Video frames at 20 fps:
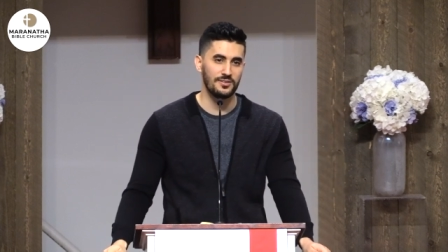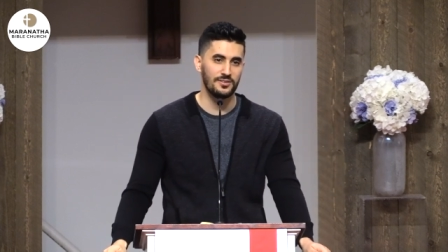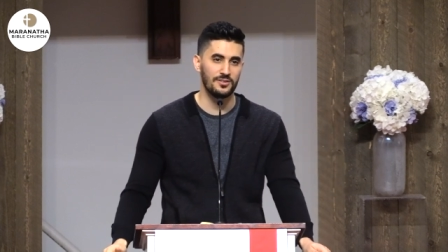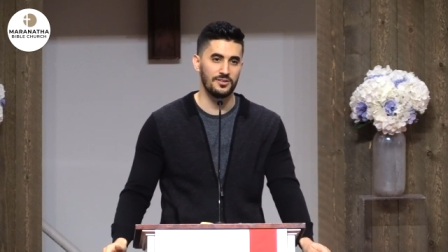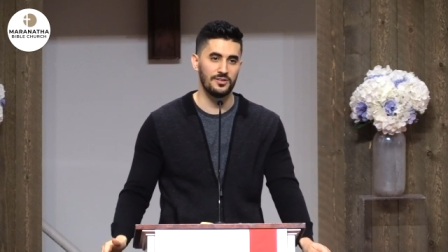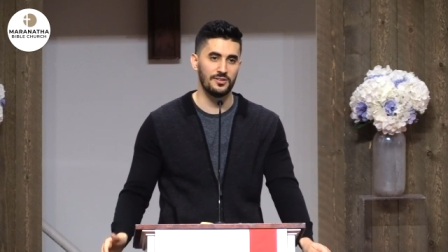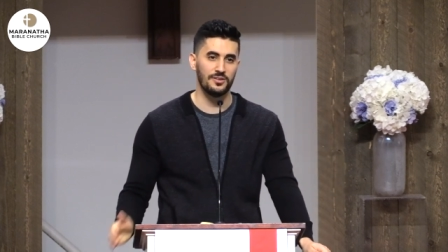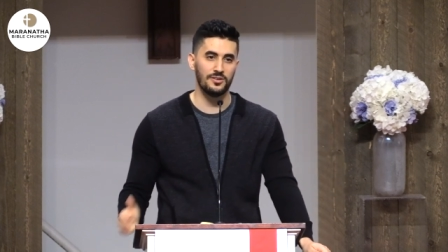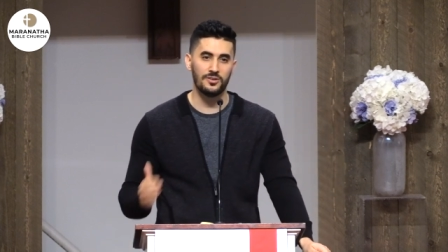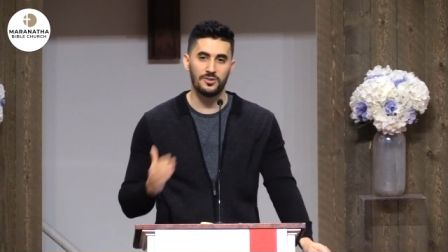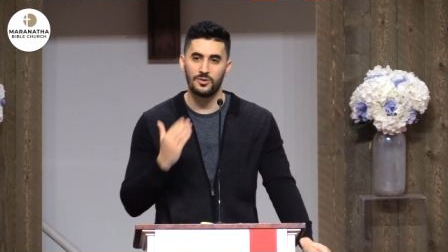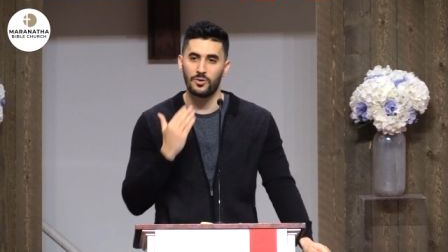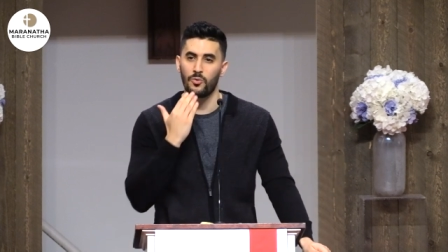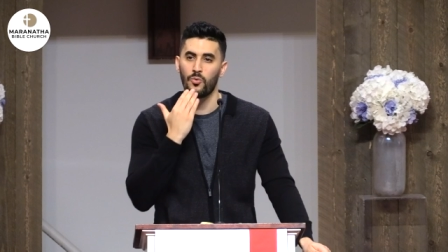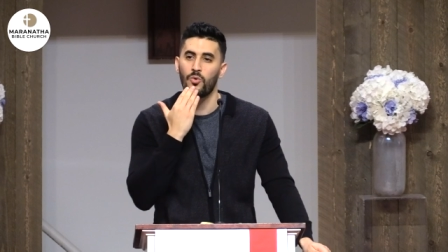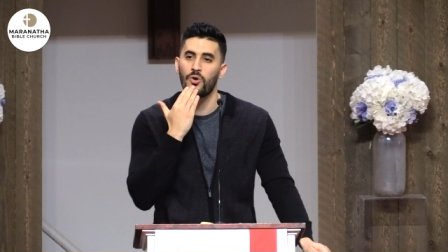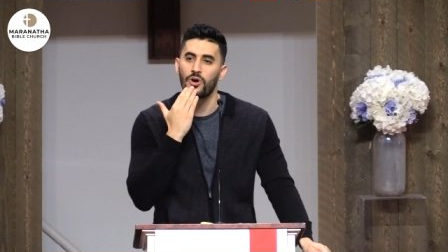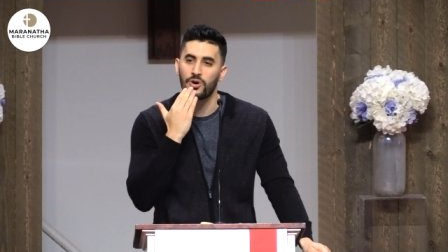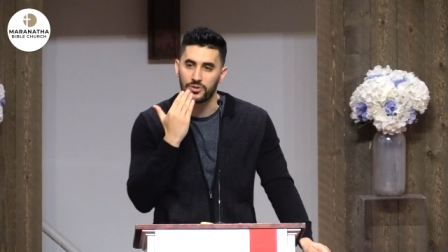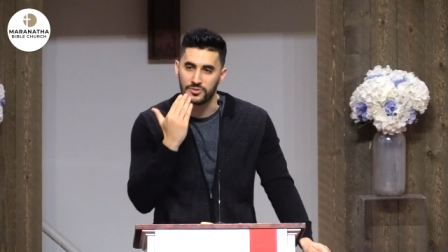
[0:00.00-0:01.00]
your
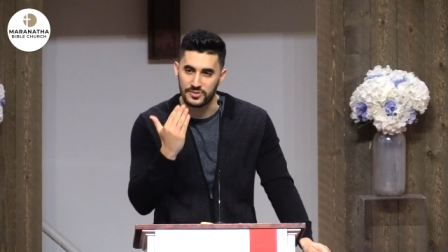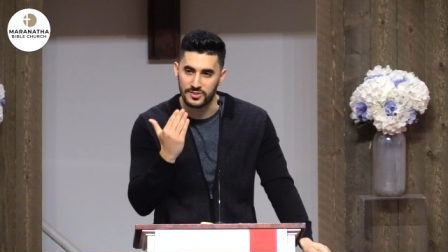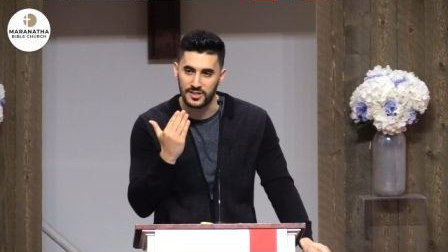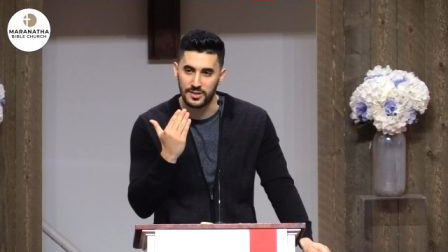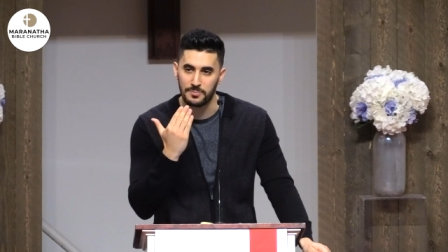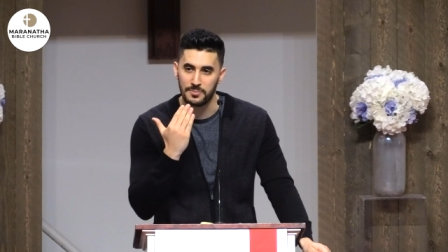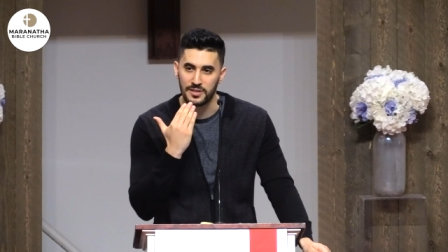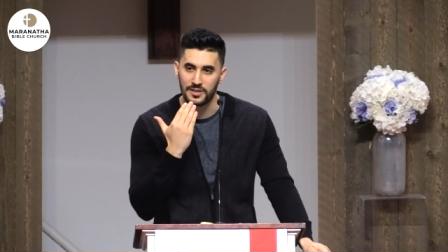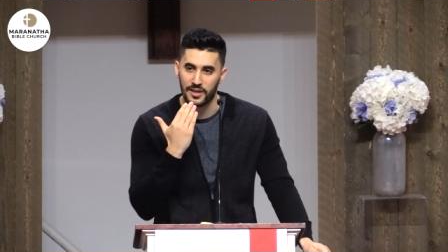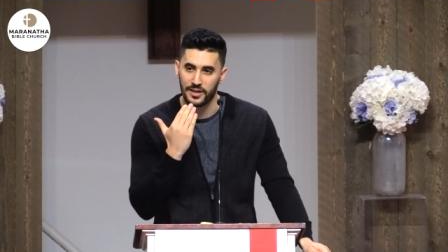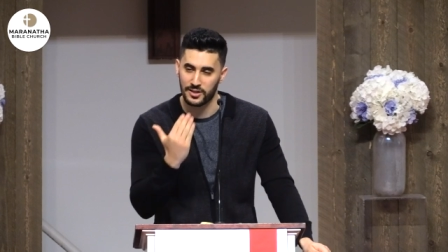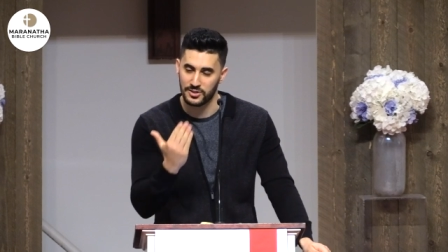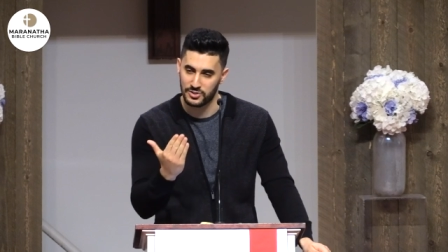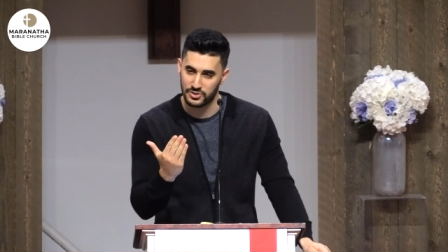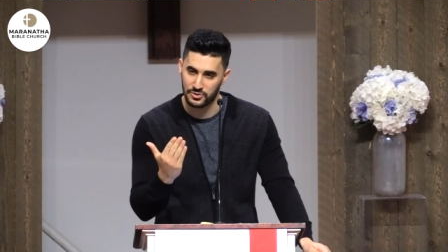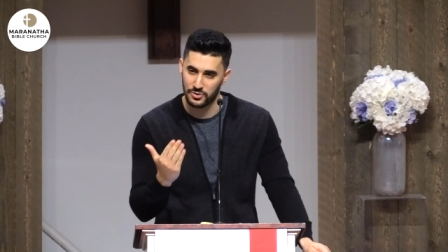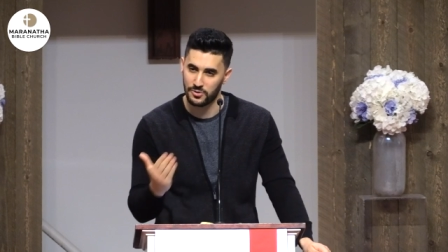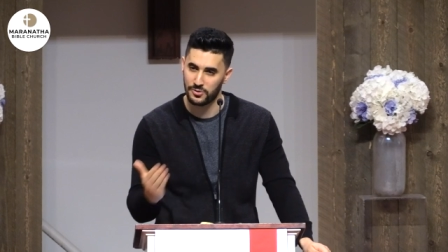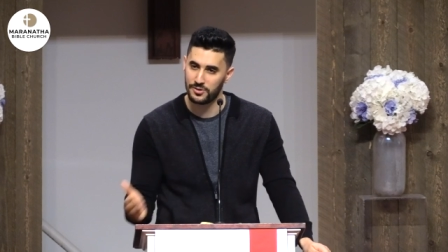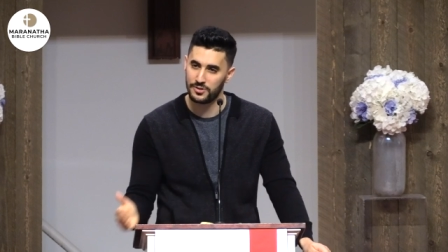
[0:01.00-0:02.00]
words can be like a
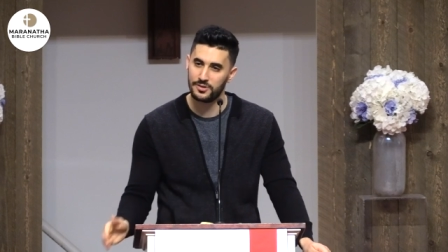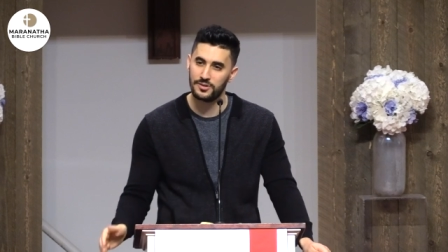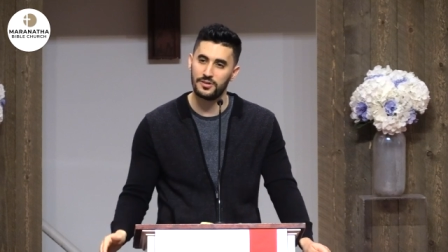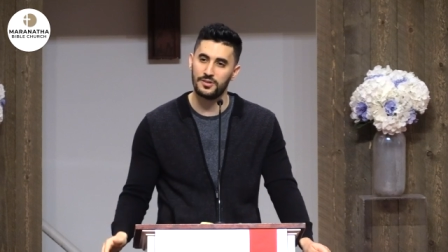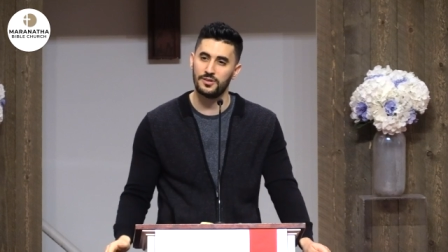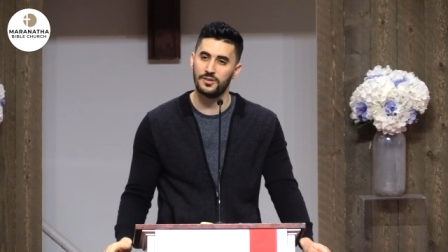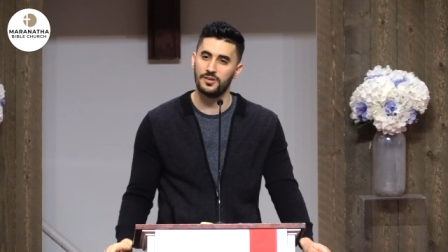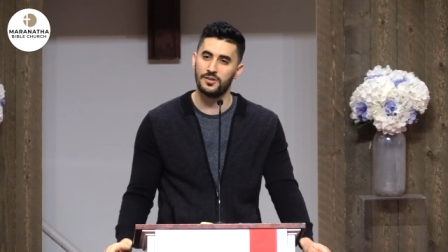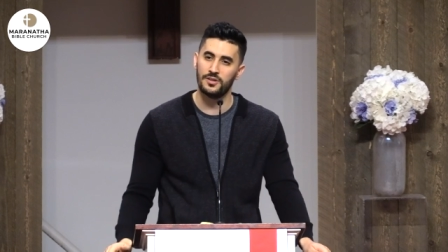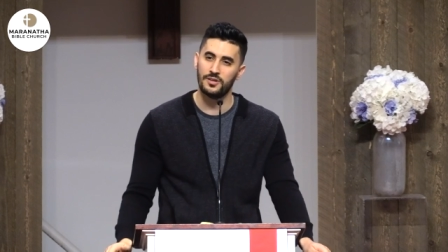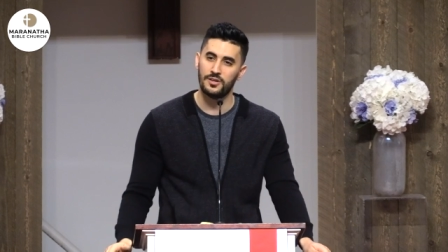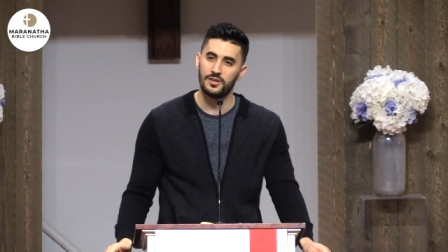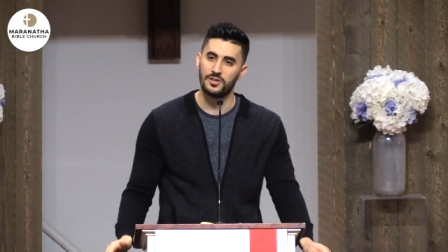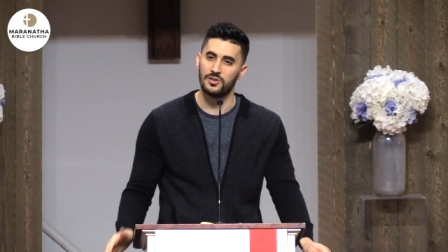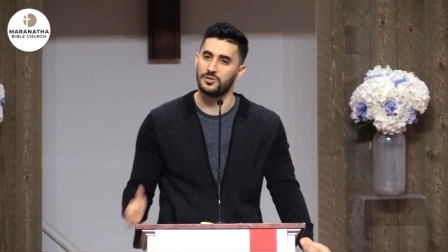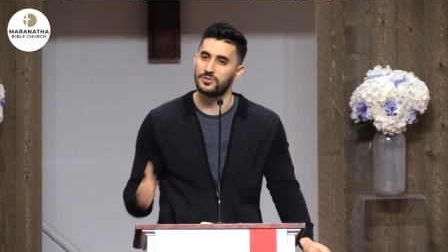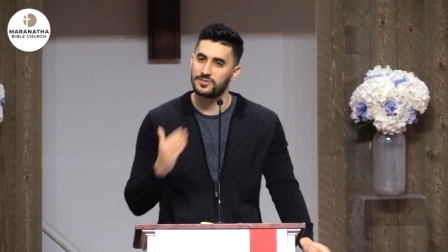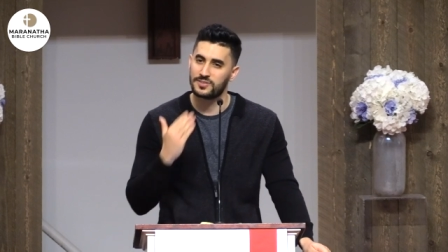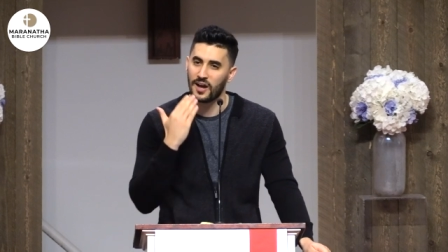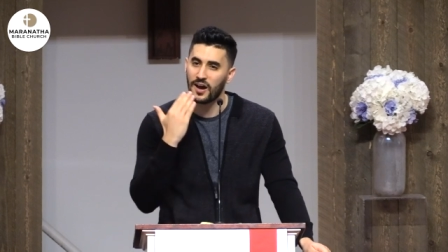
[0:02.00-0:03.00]
sword.
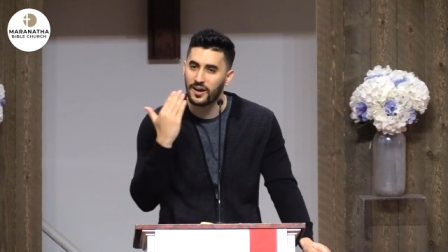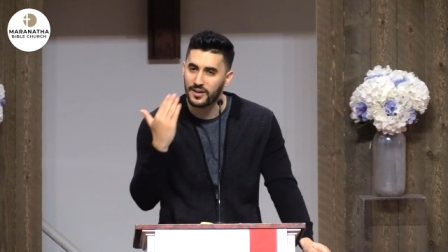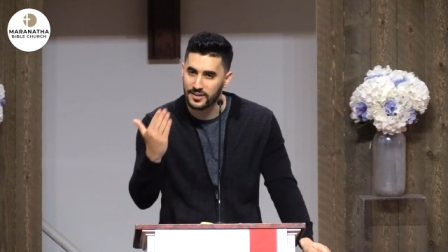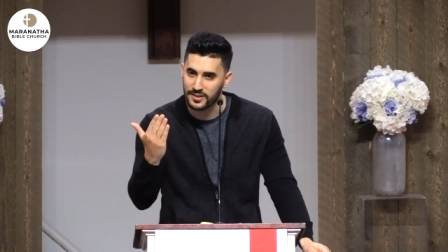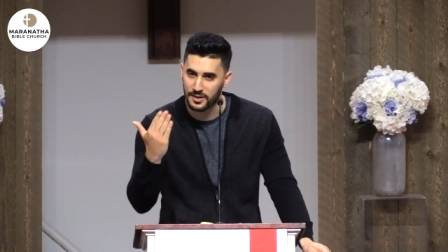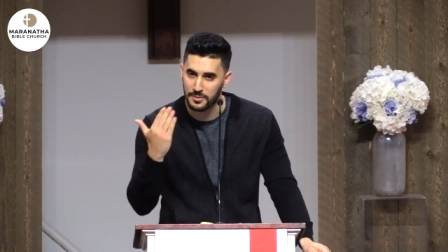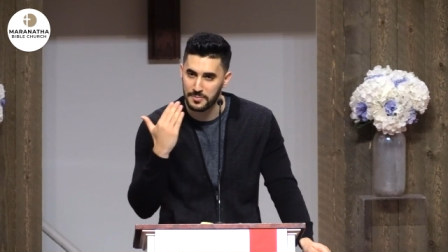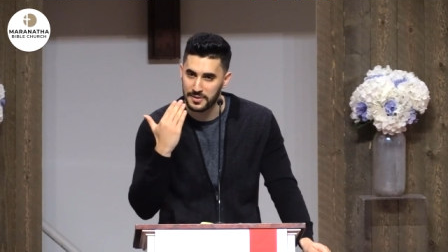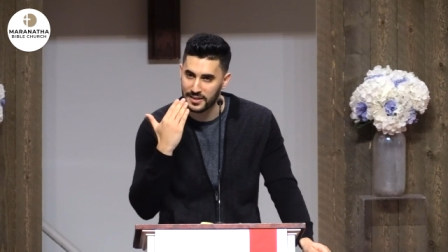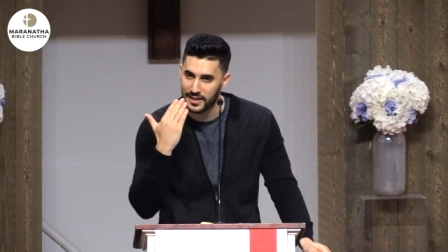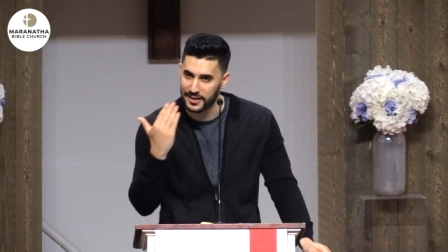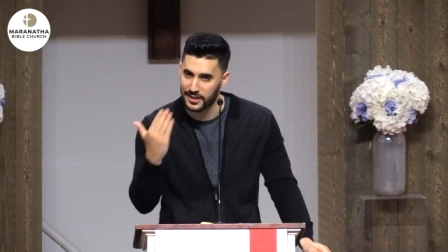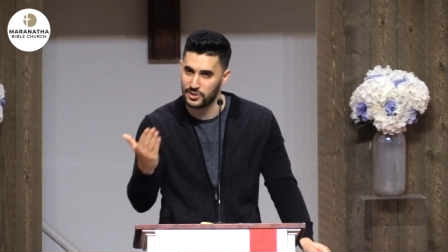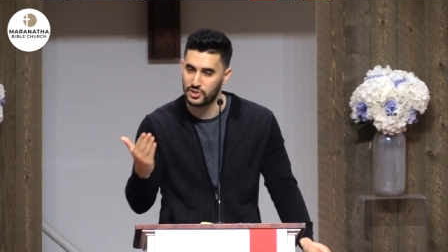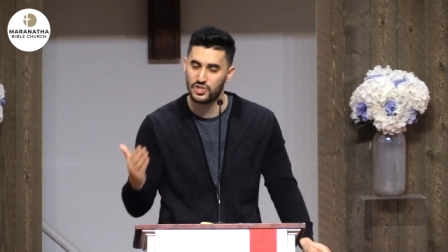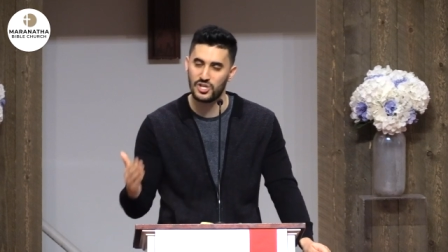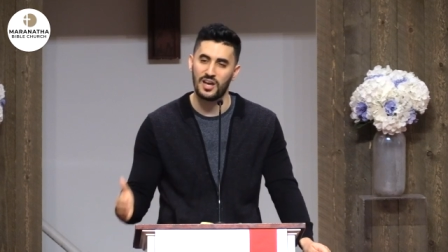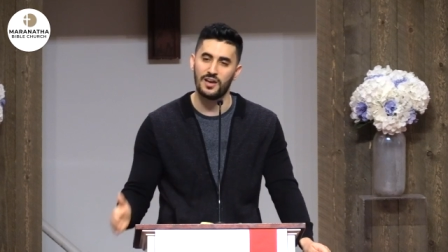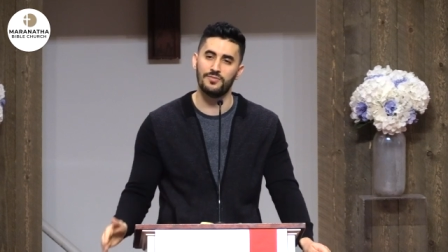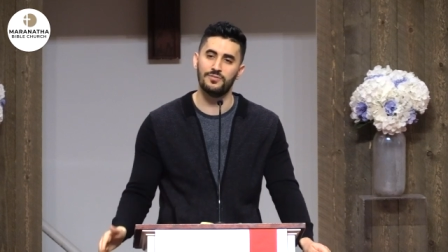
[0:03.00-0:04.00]
Your tongue can be like a
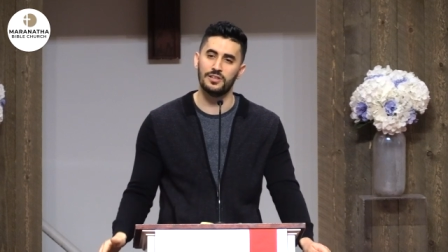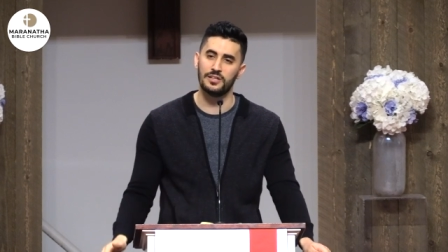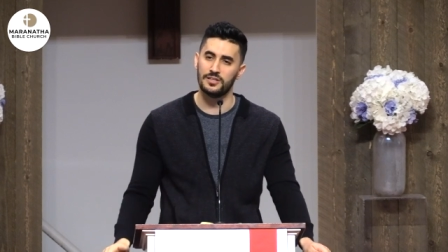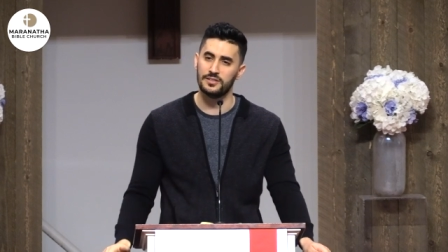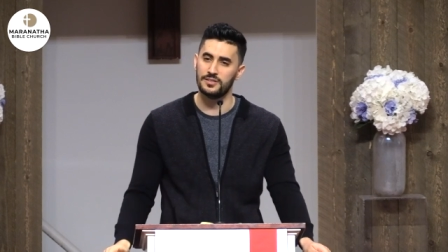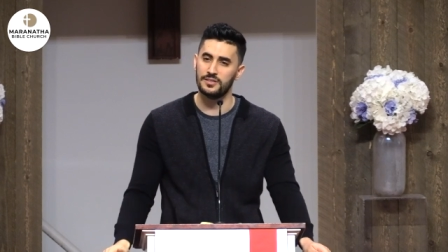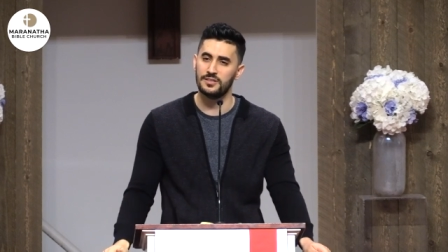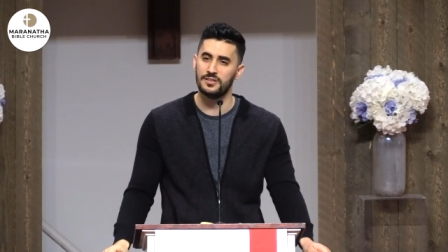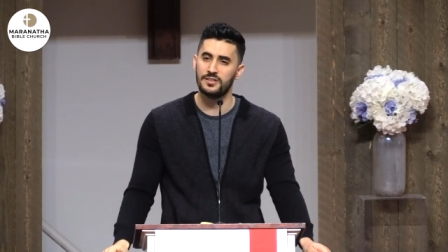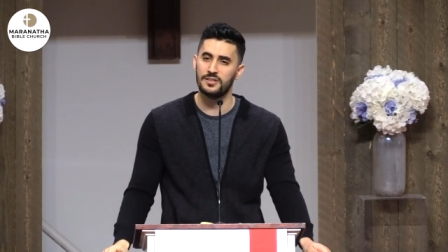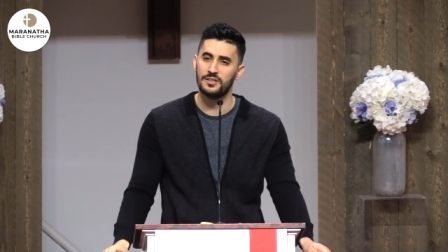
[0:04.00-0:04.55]
javelin.